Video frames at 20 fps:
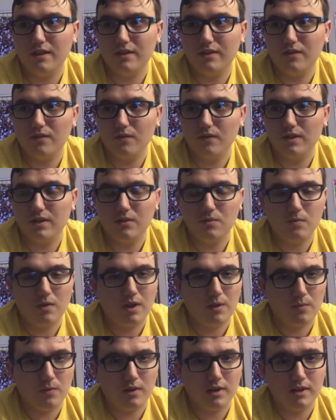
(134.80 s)
the reason why
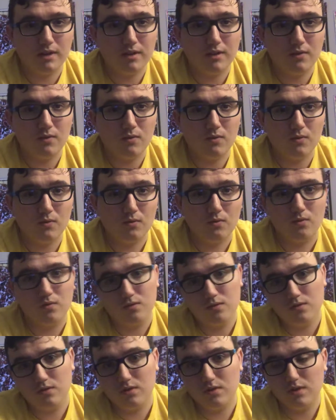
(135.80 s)
I wanted to
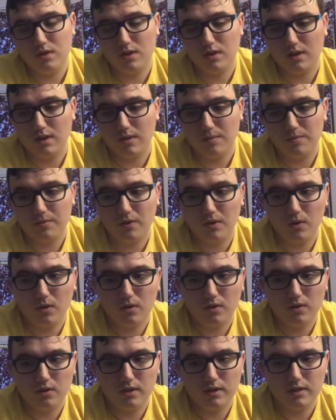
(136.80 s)

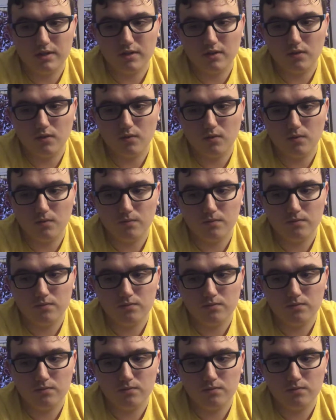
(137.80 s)
pre-order it so